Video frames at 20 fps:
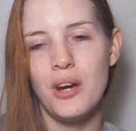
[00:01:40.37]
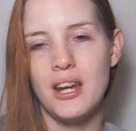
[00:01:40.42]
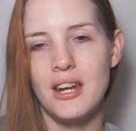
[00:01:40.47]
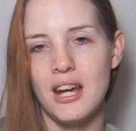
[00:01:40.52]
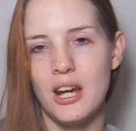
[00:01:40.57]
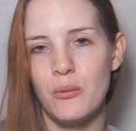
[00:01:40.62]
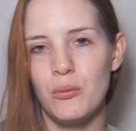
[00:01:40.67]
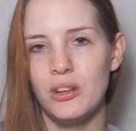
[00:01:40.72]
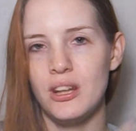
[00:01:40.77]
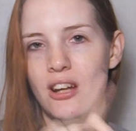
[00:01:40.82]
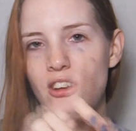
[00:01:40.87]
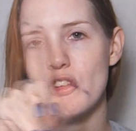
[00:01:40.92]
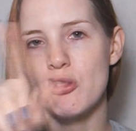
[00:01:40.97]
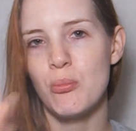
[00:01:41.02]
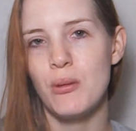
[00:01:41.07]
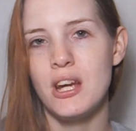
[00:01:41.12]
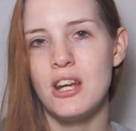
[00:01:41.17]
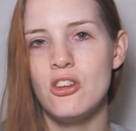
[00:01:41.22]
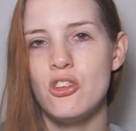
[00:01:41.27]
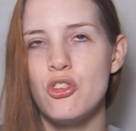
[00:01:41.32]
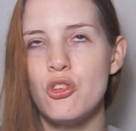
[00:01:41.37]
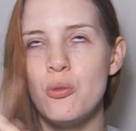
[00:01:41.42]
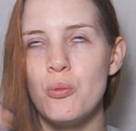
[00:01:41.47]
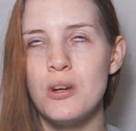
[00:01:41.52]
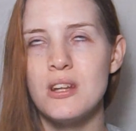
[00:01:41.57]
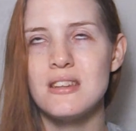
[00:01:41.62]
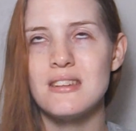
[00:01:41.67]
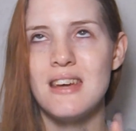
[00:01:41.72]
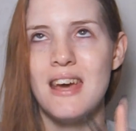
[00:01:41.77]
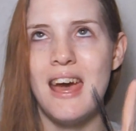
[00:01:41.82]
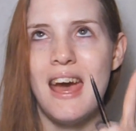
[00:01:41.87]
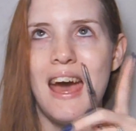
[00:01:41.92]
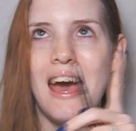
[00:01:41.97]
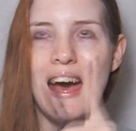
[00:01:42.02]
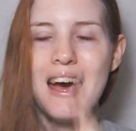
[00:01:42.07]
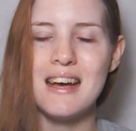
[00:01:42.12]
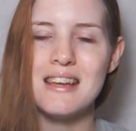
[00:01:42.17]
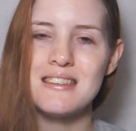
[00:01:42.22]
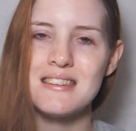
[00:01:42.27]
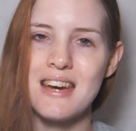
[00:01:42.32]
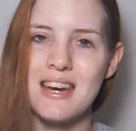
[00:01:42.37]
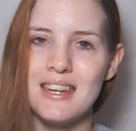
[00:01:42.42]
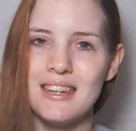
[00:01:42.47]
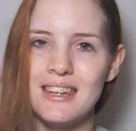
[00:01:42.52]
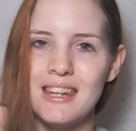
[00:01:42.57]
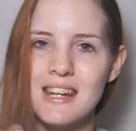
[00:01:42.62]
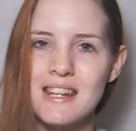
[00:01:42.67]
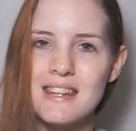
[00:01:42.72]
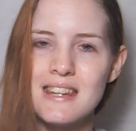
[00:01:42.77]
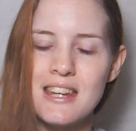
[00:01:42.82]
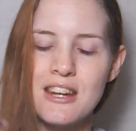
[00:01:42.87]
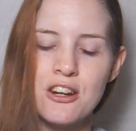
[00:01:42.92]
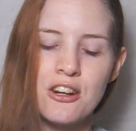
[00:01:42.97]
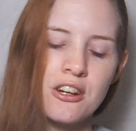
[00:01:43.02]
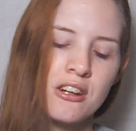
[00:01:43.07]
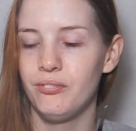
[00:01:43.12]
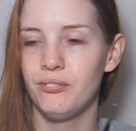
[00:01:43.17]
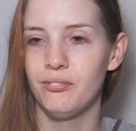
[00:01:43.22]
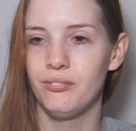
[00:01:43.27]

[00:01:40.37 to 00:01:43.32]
and I will explain to it as I get there.